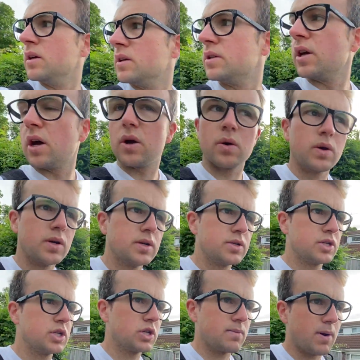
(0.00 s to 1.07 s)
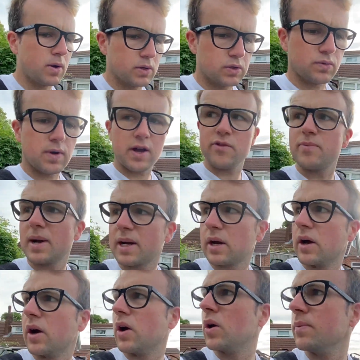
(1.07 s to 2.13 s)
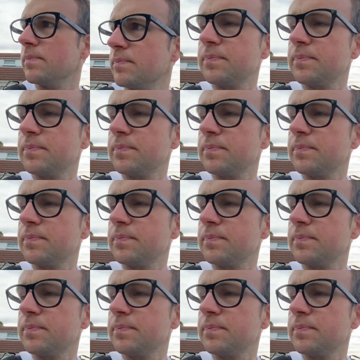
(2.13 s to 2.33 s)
So just about to arrive back at home.